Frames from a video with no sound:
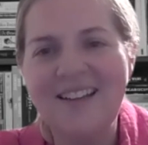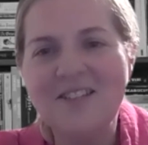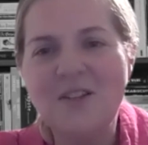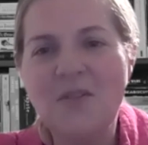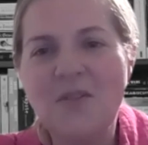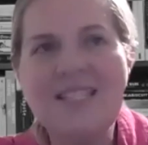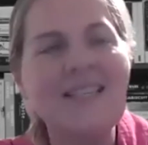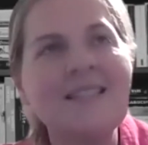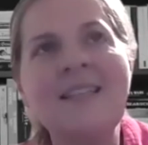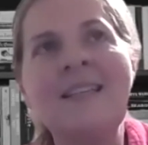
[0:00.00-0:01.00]
So this
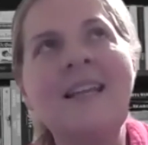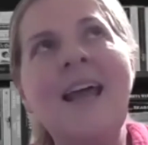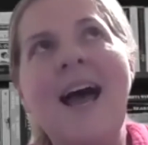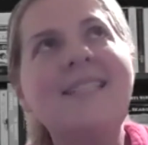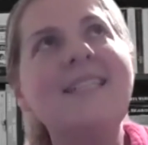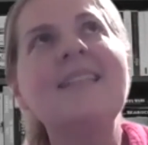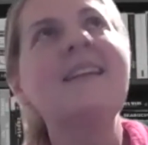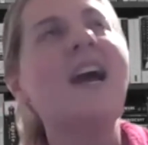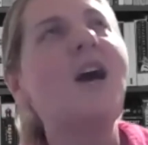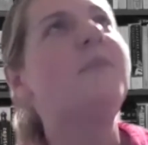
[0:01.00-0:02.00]
isn't, I didn't
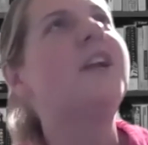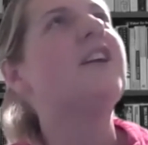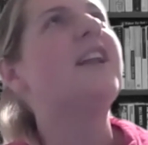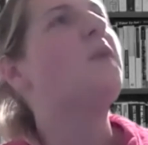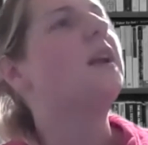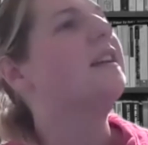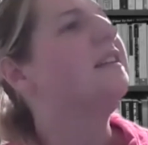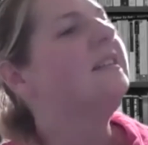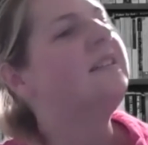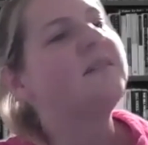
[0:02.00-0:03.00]
come here, and I want to
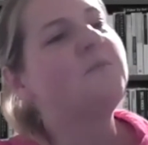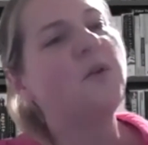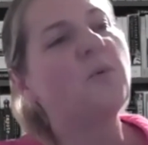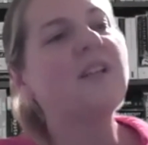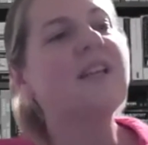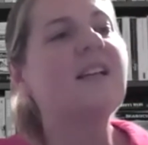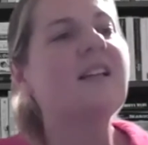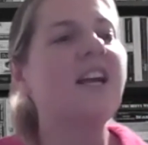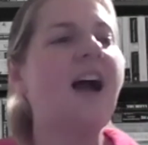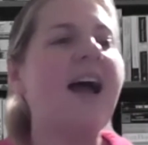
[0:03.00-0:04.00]
be really
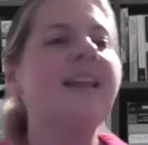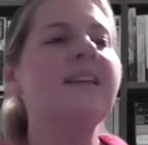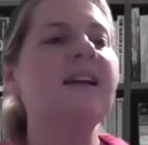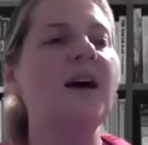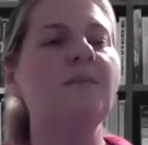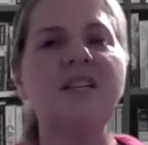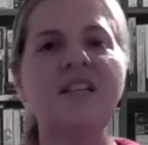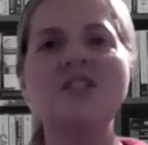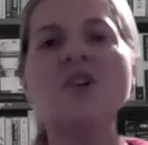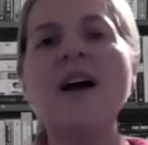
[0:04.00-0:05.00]
clear, I didn't come to
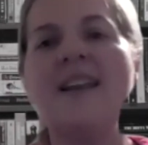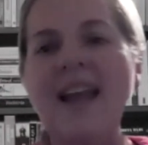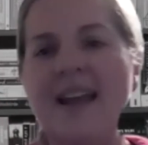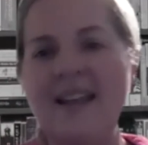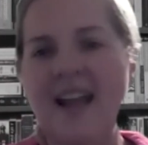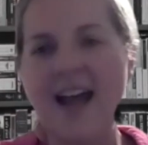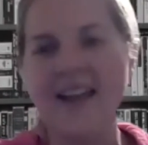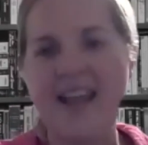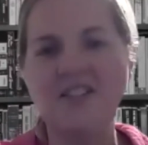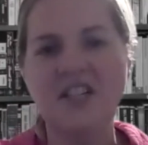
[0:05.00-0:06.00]
discredit any
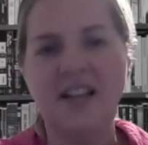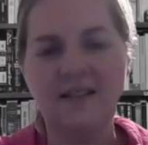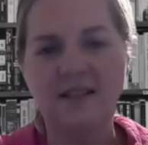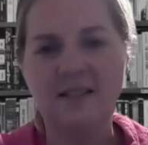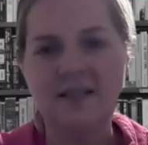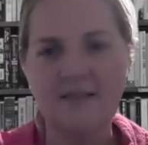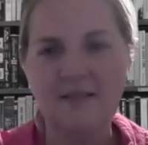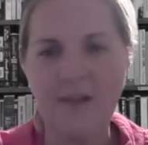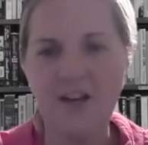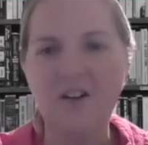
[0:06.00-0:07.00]
IHE.
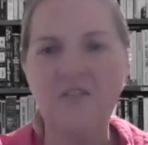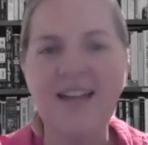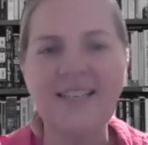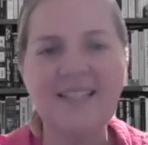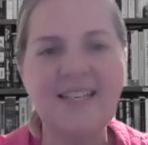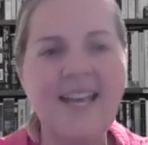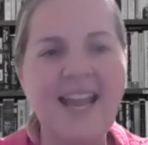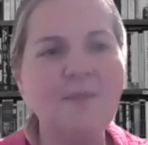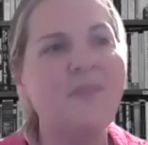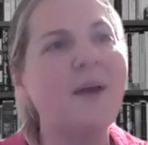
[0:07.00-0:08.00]
Matter of fact, I didn't
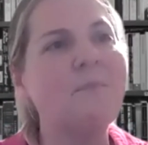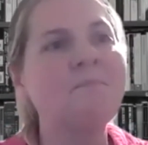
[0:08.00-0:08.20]
name them.